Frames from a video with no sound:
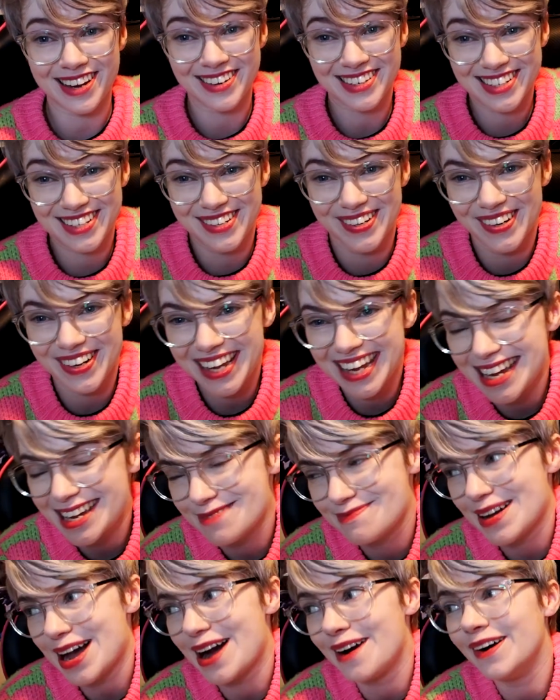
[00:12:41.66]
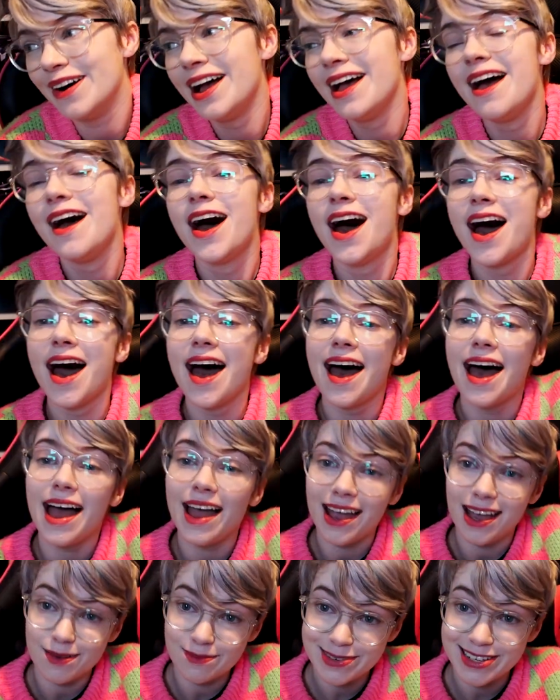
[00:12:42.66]
i was talking about
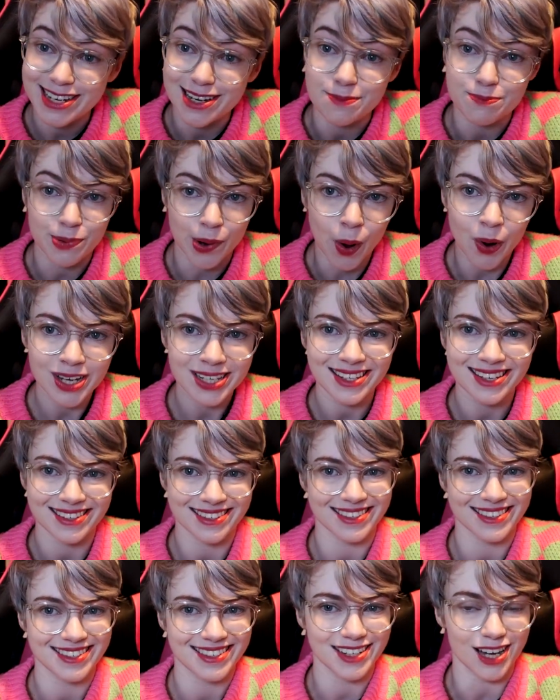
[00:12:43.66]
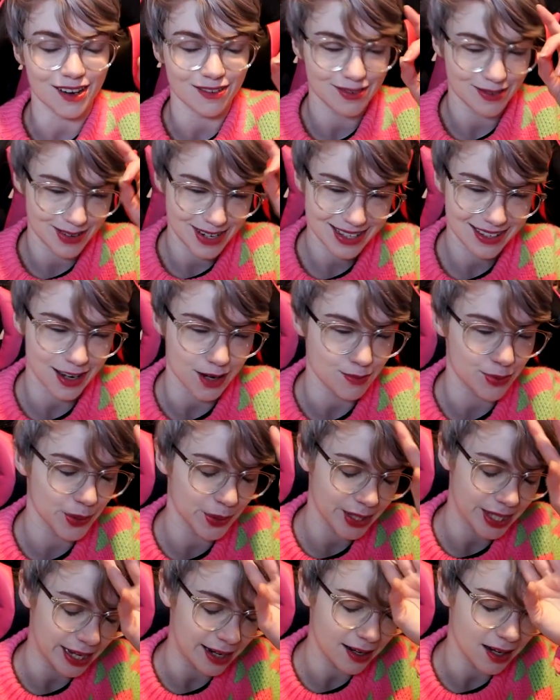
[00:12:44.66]
emptying boxes and stuff the reason i
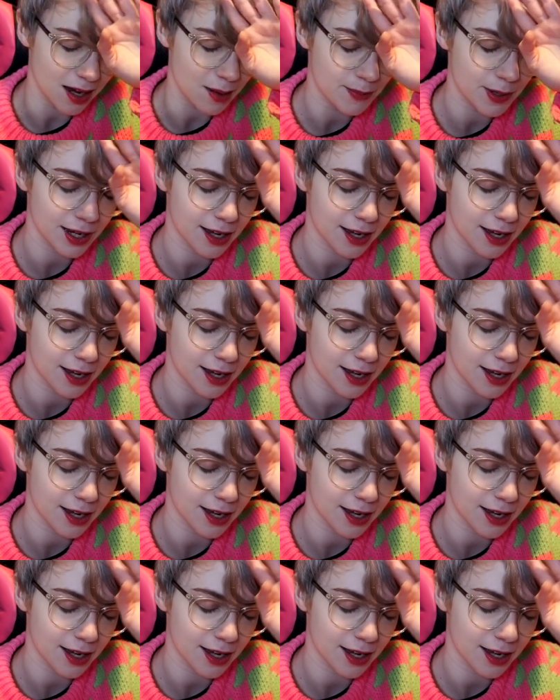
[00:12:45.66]
brought that up